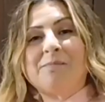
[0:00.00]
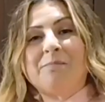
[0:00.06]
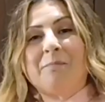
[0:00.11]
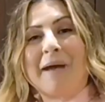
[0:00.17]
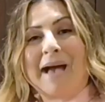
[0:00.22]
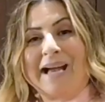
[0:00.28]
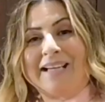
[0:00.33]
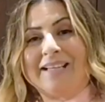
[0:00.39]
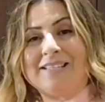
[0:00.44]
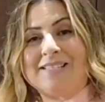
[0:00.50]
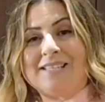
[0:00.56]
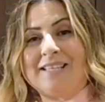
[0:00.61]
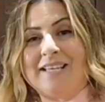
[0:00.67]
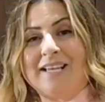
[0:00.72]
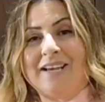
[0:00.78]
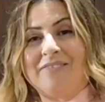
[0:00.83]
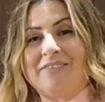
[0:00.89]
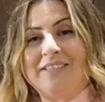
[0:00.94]
back into
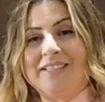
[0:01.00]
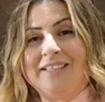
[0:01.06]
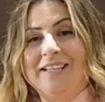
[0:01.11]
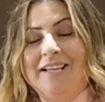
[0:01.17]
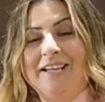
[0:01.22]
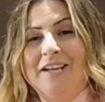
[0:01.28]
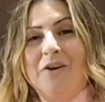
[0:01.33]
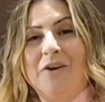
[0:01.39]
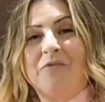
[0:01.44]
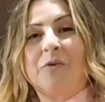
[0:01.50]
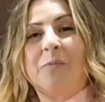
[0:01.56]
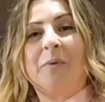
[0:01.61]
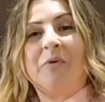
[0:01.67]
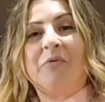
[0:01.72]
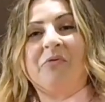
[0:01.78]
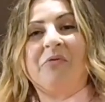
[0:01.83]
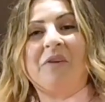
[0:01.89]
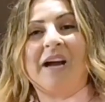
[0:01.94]
the oven for
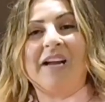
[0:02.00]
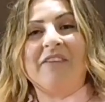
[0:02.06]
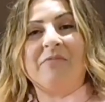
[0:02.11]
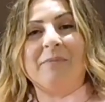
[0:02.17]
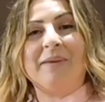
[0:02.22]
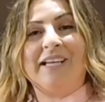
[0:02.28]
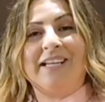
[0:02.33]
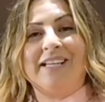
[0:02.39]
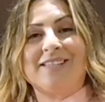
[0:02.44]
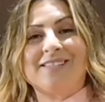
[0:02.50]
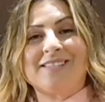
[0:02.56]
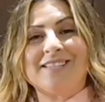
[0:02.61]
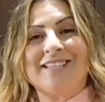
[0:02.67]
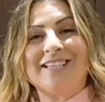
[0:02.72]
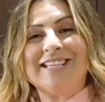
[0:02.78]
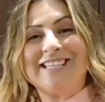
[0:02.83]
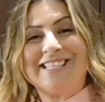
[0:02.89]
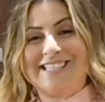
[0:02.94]
about 5 minutes.
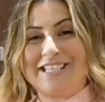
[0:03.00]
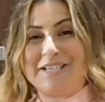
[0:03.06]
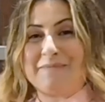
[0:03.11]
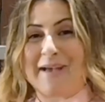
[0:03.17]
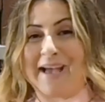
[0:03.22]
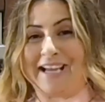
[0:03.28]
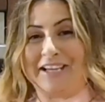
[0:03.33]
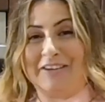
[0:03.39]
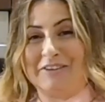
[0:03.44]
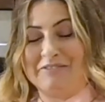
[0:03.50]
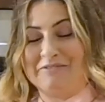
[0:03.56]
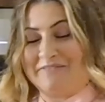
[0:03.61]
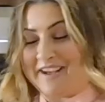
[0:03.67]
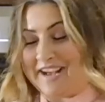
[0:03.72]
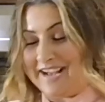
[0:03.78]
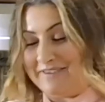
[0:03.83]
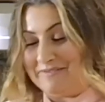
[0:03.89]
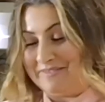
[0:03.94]
See you back here in
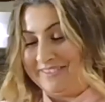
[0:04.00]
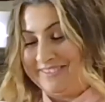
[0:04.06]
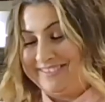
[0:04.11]
5.